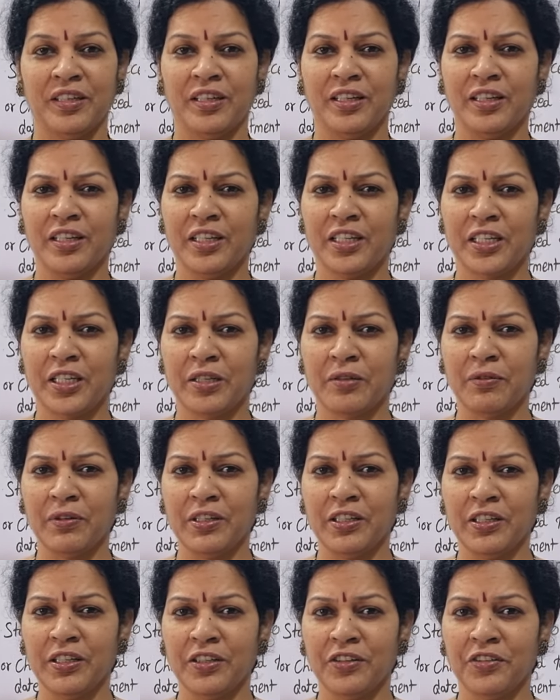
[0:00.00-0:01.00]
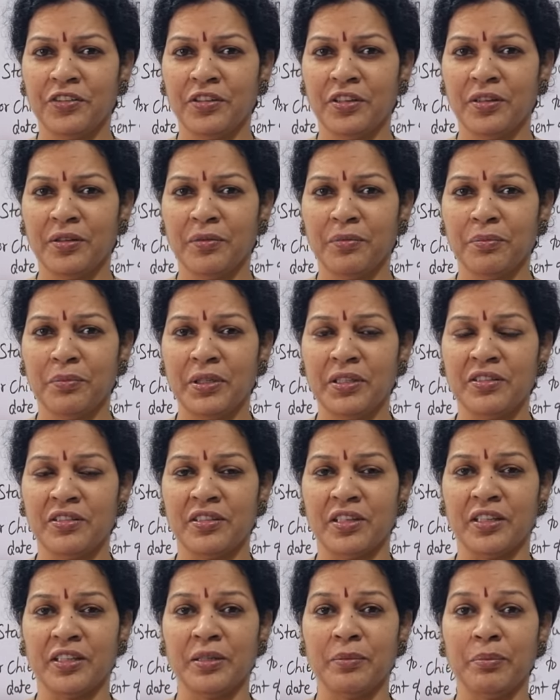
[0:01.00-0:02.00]
Liquidation means
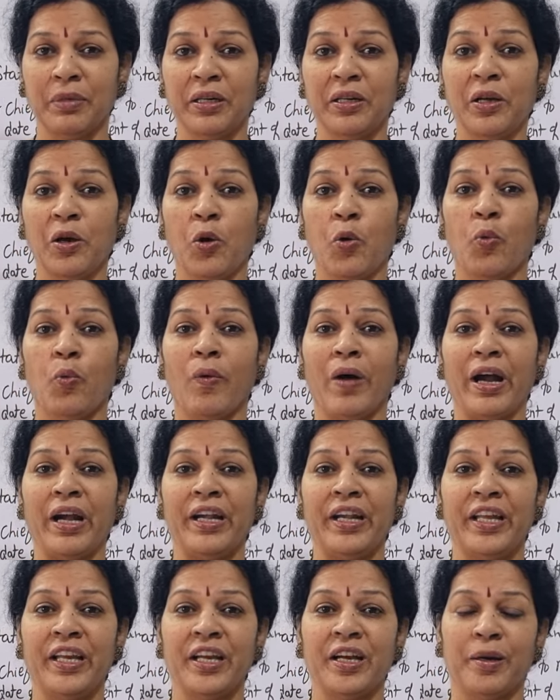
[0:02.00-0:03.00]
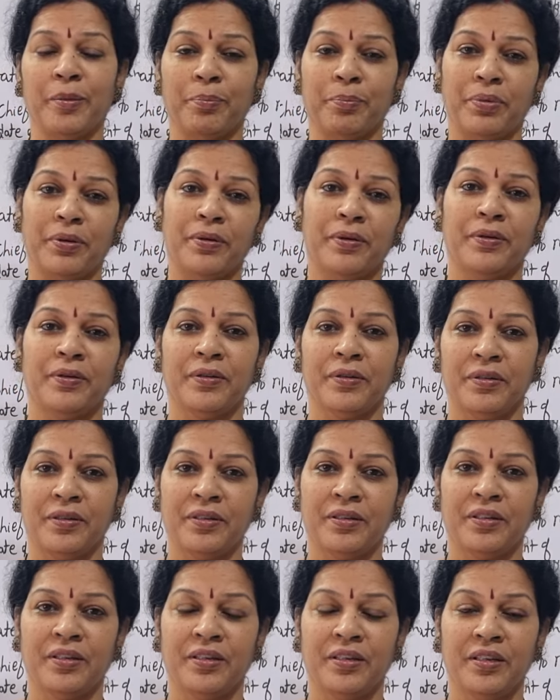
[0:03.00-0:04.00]
nothing but winding up.
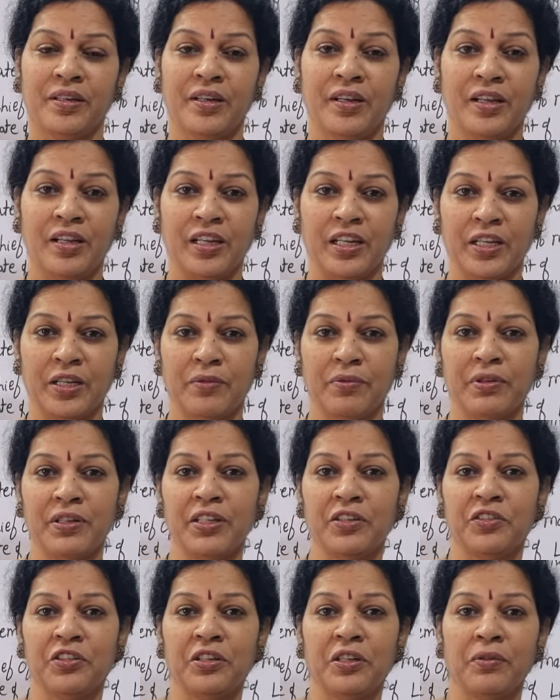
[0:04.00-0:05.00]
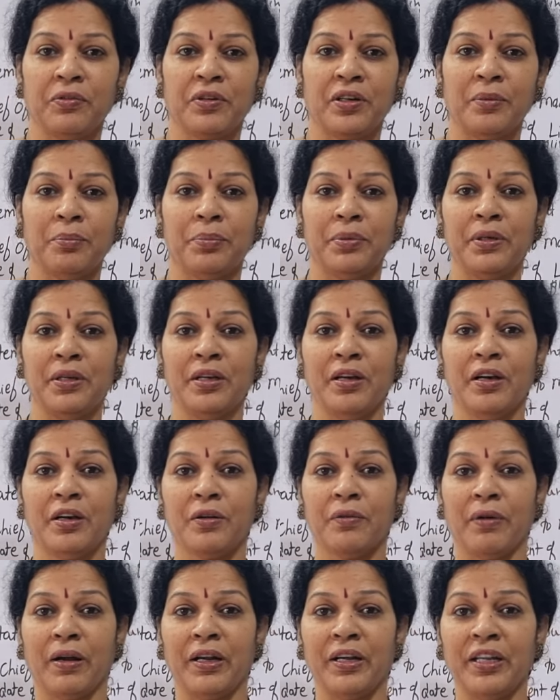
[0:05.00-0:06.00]
Liquidation of company or
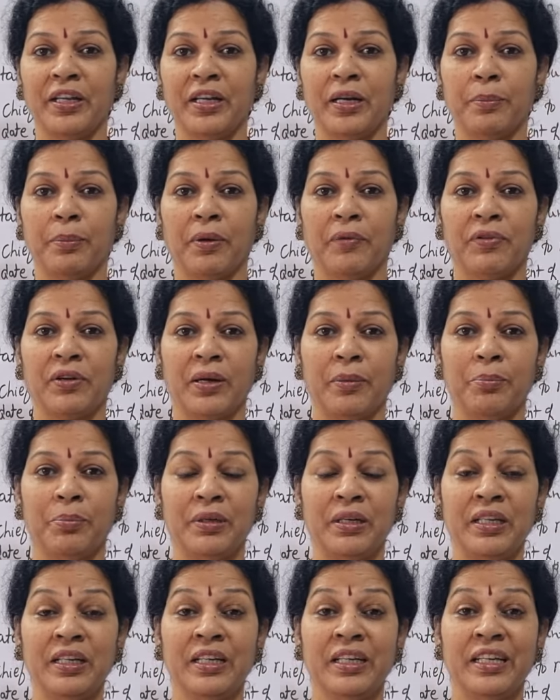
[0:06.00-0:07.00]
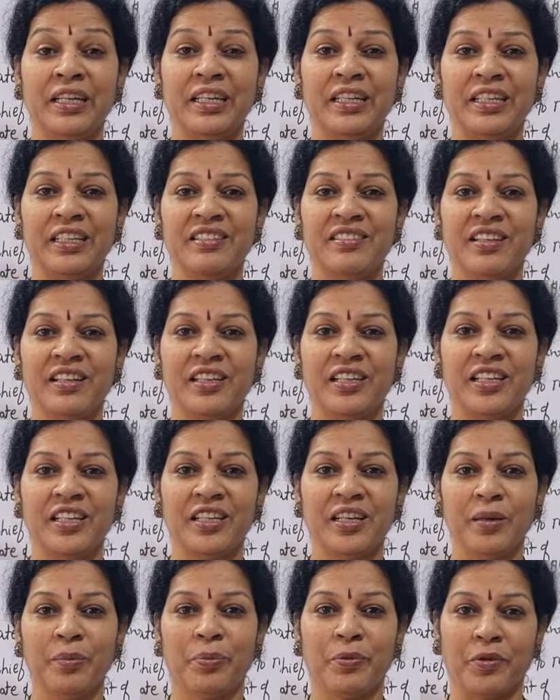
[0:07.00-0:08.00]
winding up of company, it is a
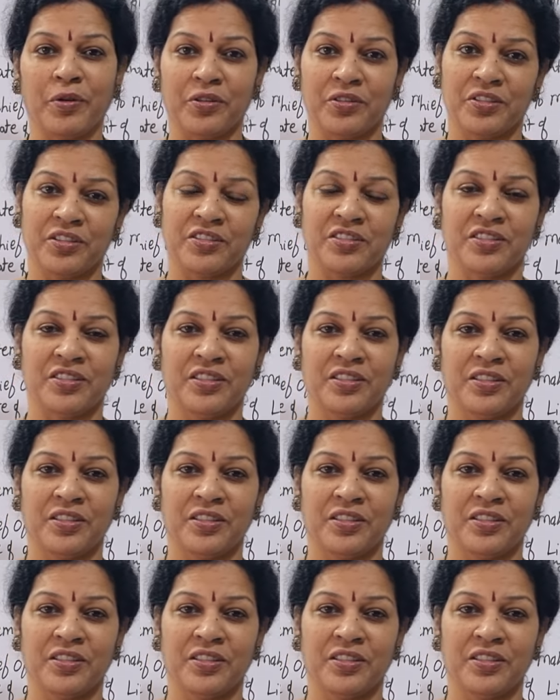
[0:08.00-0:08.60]
legal process.